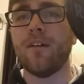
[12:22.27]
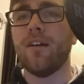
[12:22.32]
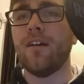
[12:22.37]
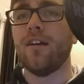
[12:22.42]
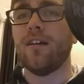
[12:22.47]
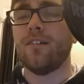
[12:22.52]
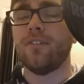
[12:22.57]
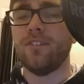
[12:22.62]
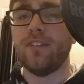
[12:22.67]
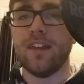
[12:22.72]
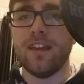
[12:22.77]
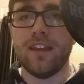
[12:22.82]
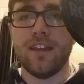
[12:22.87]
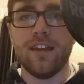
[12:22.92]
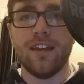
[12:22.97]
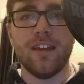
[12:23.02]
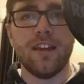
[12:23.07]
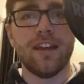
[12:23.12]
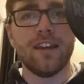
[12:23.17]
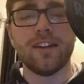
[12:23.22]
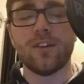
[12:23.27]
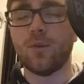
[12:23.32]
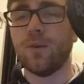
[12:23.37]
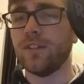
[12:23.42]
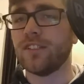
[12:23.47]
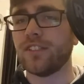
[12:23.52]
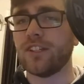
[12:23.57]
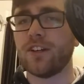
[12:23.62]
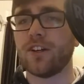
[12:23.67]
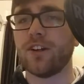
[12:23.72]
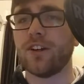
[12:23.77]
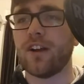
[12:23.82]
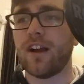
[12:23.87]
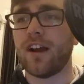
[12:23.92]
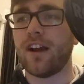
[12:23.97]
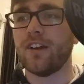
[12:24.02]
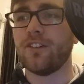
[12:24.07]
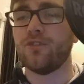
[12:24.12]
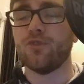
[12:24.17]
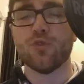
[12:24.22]
The Inquisitor
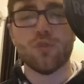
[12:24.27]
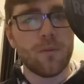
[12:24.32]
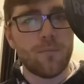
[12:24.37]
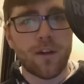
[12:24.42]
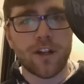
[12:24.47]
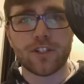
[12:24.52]
drew a bunch